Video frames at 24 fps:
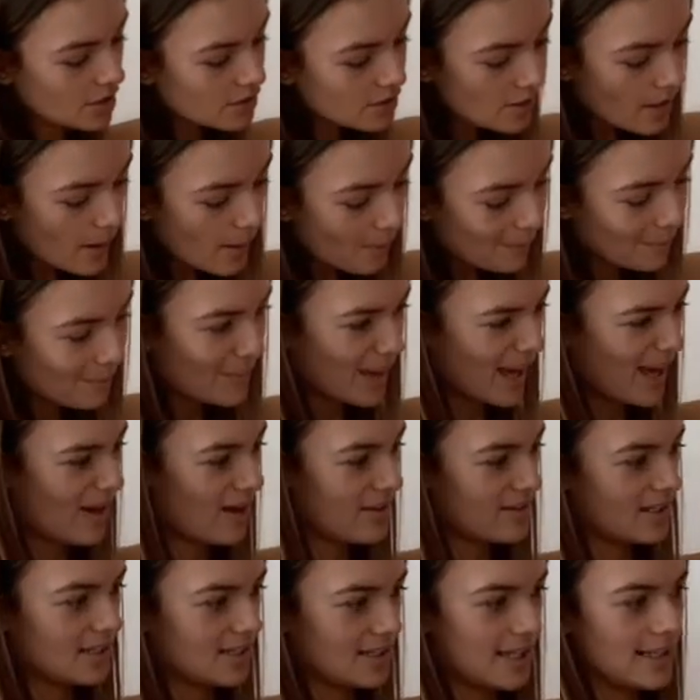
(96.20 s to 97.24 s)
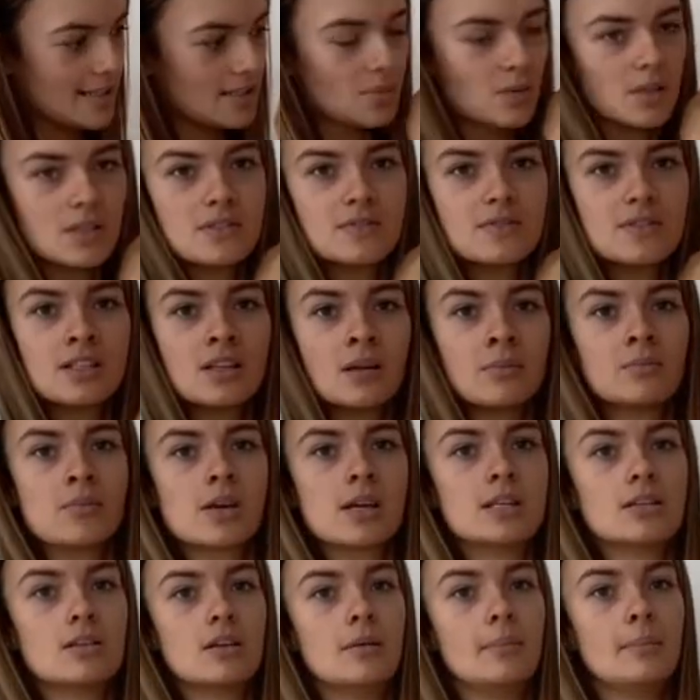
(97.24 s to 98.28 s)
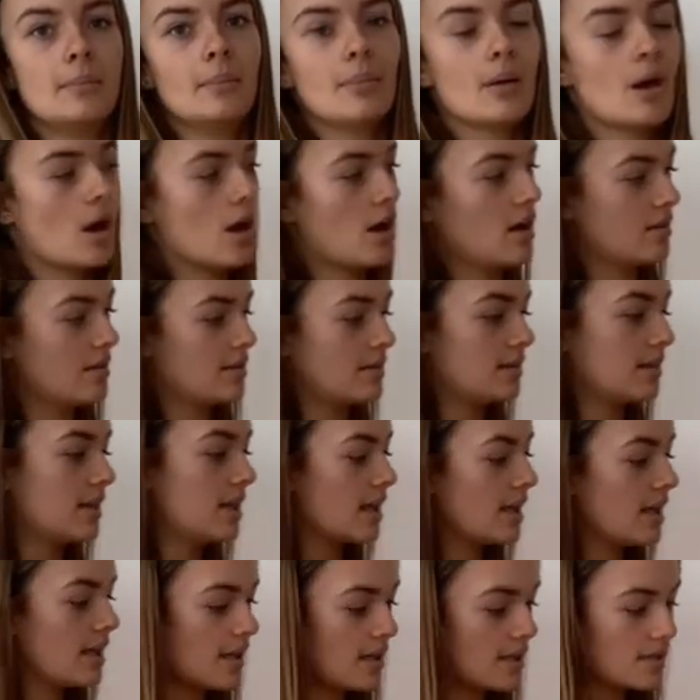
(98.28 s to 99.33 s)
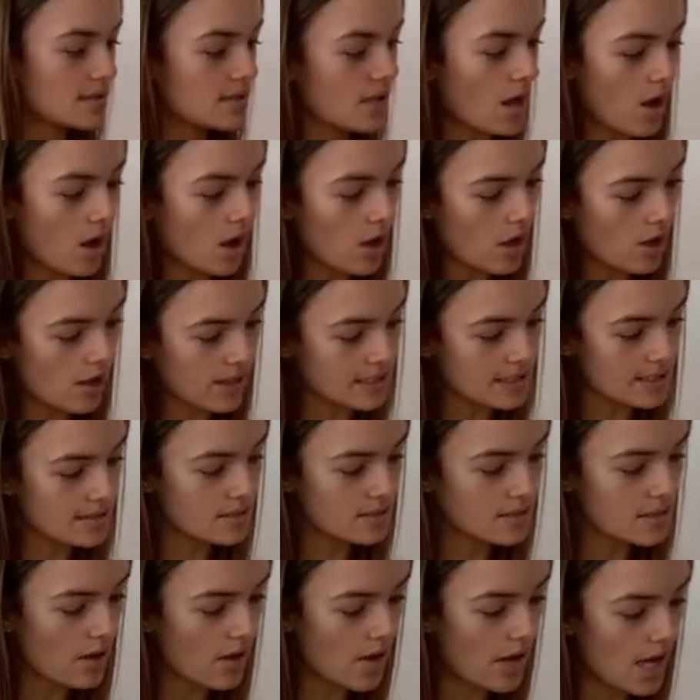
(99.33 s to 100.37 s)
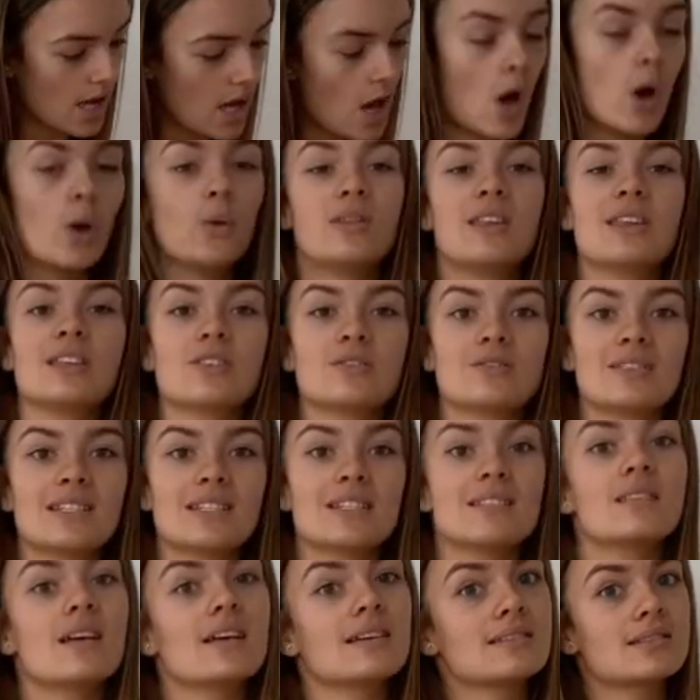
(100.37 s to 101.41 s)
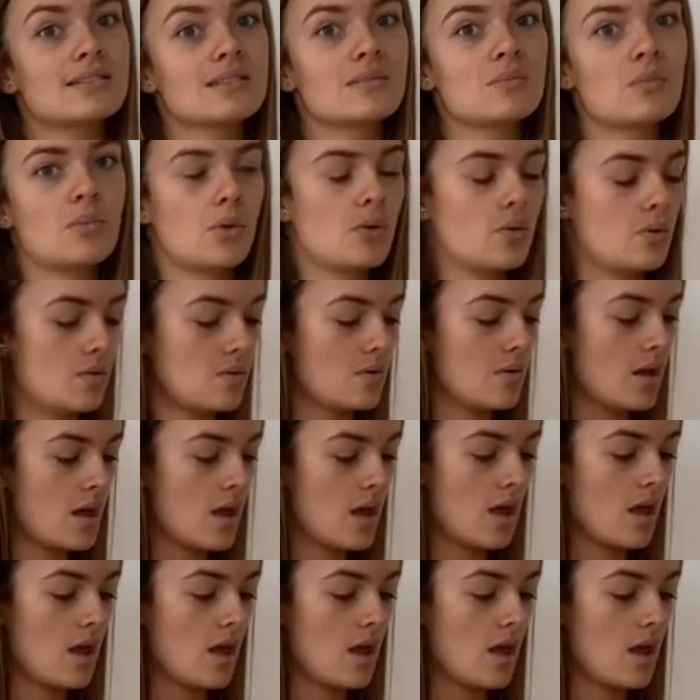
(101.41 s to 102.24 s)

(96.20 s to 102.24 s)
look bigger than these ones for some reason, but these are in a size small,